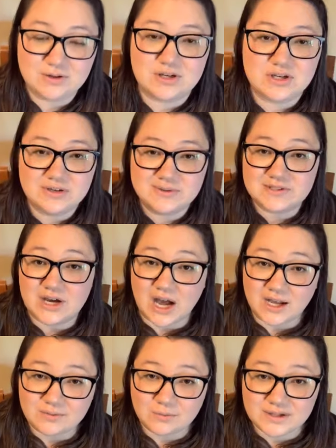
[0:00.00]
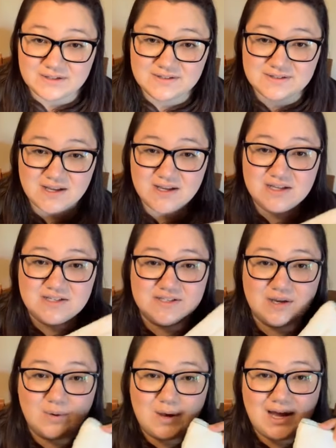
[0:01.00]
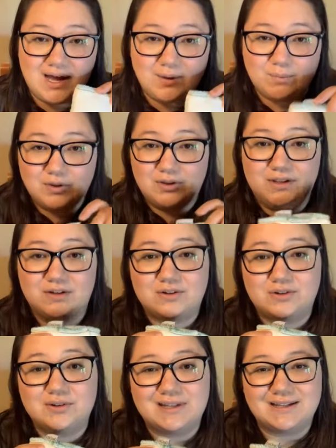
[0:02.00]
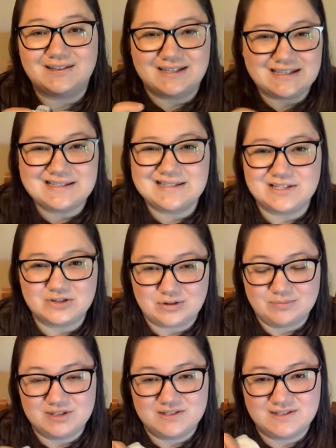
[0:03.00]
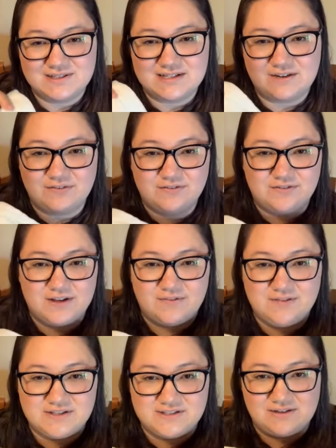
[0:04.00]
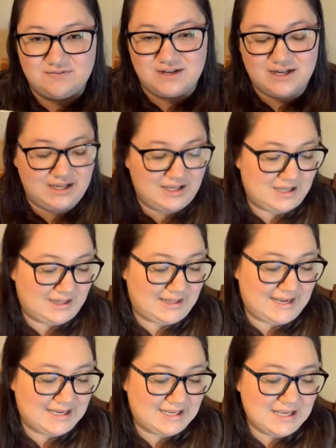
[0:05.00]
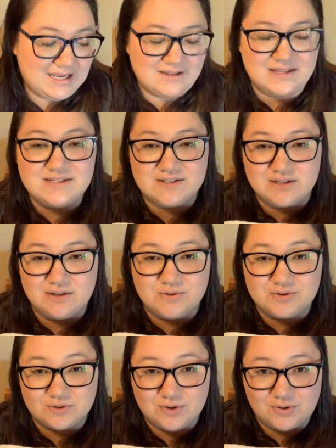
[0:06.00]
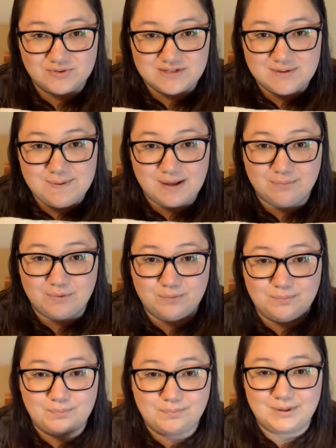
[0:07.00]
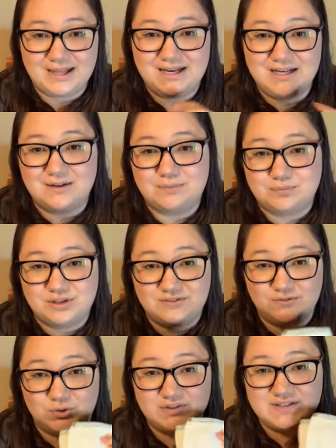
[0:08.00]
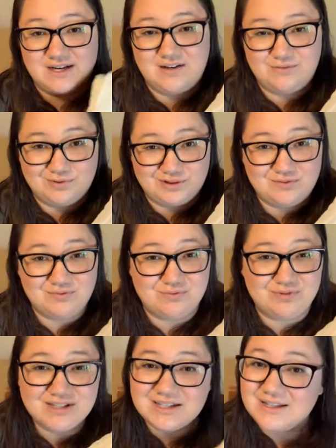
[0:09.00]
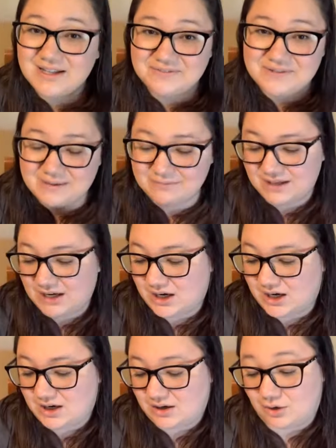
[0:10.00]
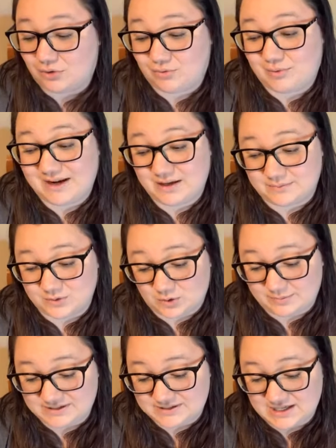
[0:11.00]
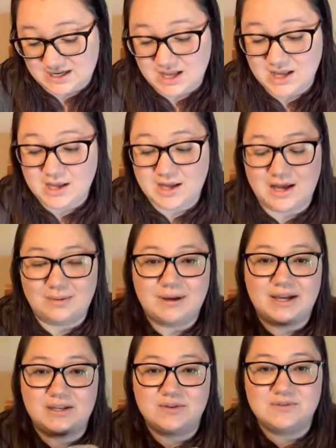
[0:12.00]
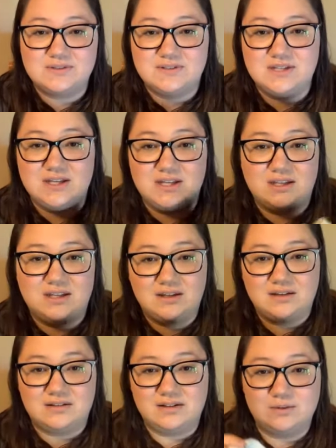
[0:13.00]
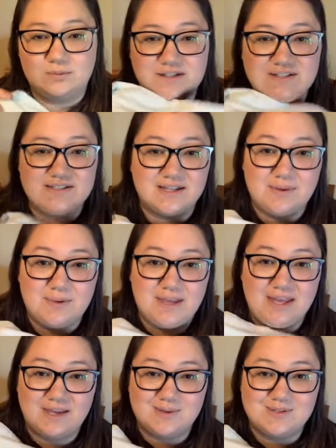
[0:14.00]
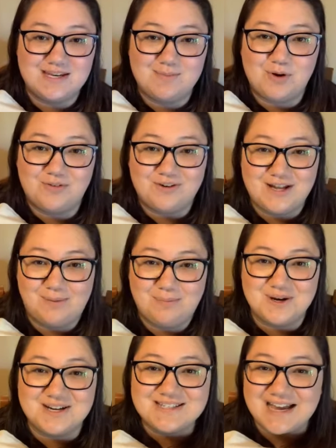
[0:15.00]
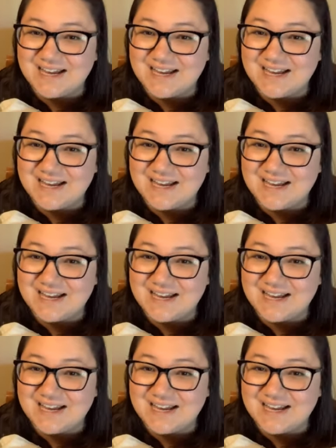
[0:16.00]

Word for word: You can use cotton ones, so I will include like links and descriptions and stuff of, of the stuff that I like. These are OsoCozy Bamboo Blend pre-folds, and I really, really love them. They are a great absorbency. Um, I use the little ones that we can't use anymore for diapers.